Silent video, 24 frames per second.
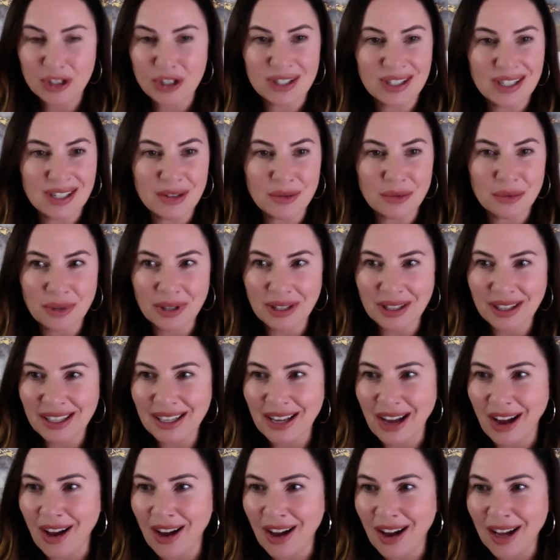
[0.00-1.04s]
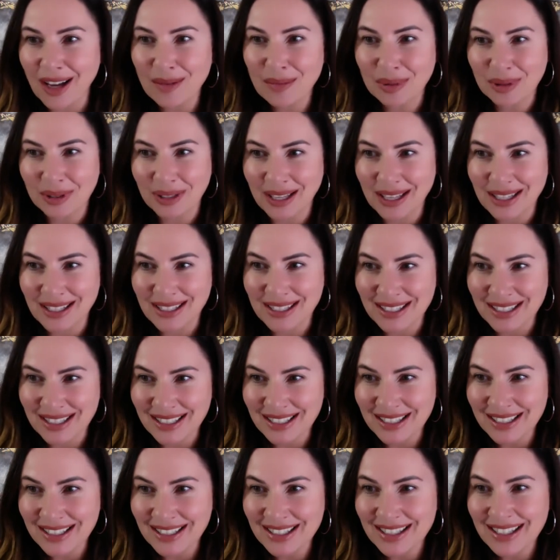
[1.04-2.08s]
just in really odd
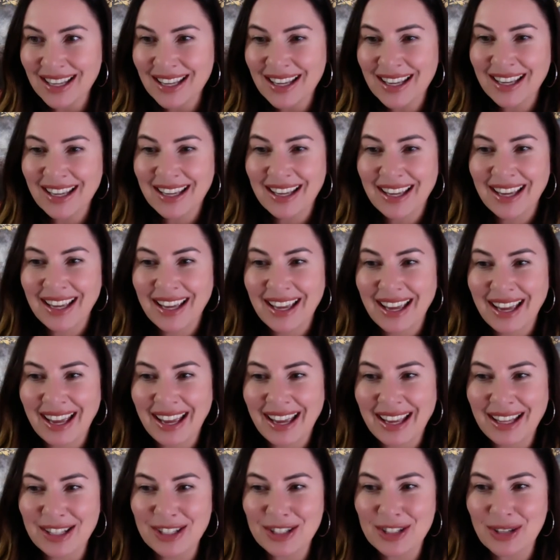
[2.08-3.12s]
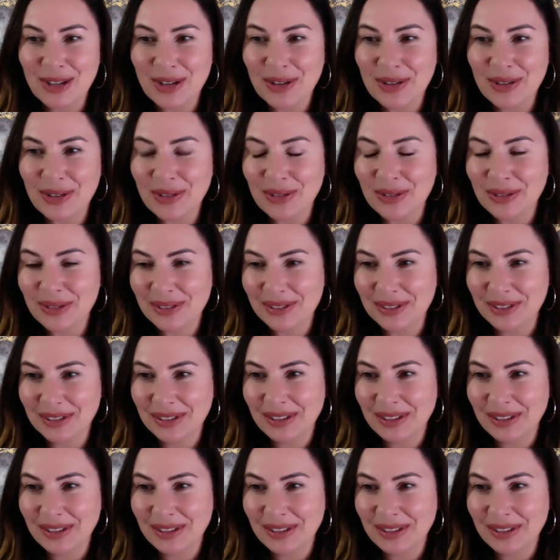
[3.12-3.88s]
places. And so,